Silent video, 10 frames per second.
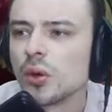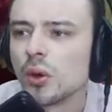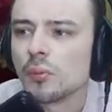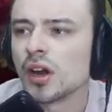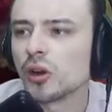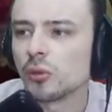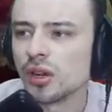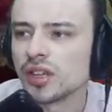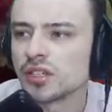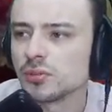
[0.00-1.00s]
A power well
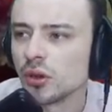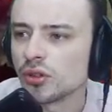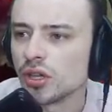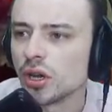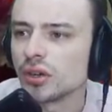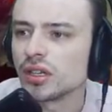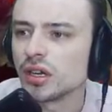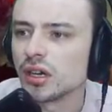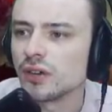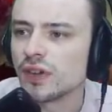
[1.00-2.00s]
that is both known and
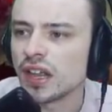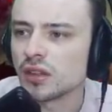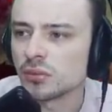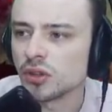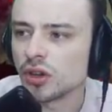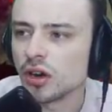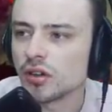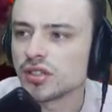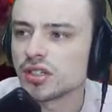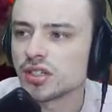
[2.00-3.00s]
unfathomable. The
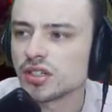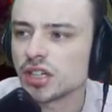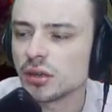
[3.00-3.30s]
cards shall